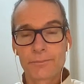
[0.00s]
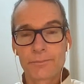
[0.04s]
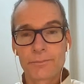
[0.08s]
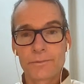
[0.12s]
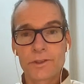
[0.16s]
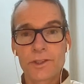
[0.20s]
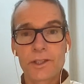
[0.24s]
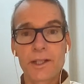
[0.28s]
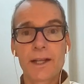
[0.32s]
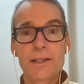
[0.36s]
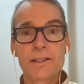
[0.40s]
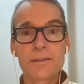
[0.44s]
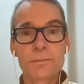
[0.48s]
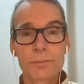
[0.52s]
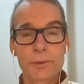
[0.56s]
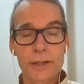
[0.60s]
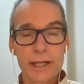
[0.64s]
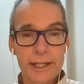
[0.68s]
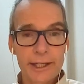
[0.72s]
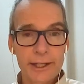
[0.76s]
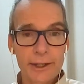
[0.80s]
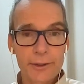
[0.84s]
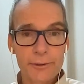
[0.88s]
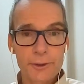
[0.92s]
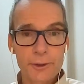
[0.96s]
So that's
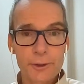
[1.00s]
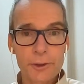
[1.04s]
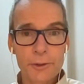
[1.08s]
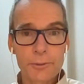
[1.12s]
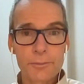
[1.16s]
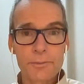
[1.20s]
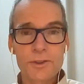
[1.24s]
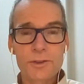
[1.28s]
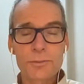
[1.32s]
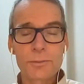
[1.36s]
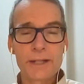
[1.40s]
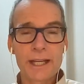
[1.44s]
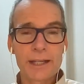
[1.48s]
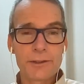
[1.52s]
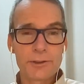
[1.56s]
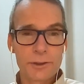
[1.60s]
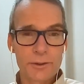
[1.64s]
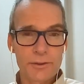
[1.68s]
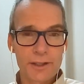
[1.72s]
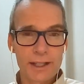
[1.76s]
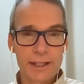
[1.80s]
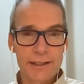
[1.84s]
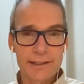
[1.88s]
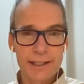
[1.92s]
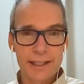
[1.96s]
breakout rooms. We do
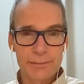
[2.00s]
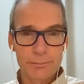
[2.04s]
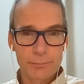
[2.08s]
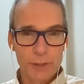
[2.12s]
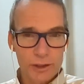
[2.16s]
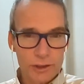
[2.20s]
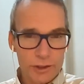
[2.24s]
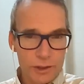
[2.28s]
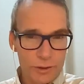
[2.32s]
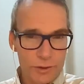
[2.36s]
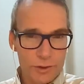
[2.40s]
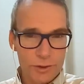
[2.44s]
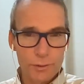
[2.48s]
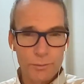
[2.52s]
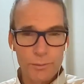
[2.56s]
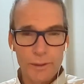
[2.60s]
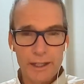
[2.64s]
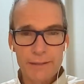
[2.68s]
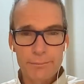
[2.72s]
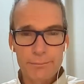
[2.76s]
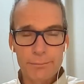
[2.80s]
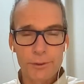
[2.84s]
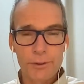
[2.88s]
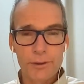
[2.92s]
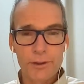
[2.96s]
things like multi-user
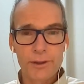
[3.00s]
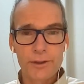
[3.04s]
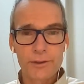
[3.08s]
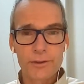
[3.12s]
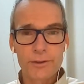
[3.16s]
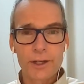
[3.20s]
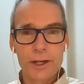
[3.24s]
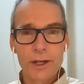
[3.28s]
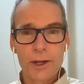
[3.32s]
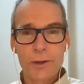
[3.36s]
whiteboard,